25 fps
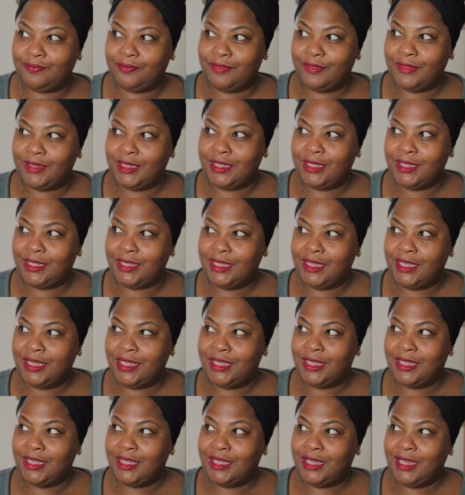
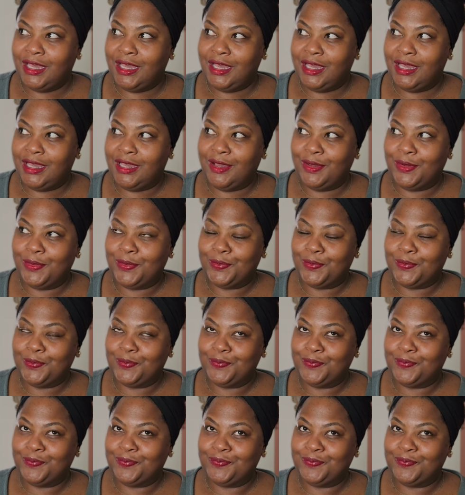
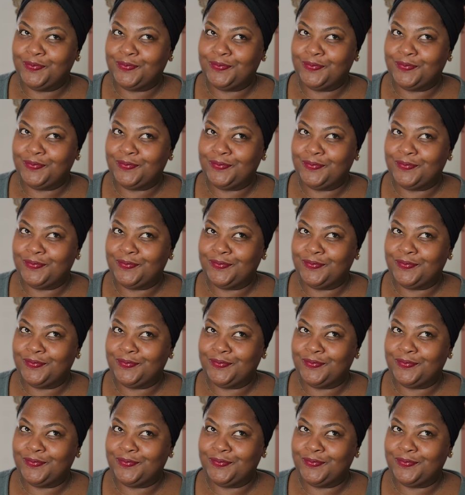(silence)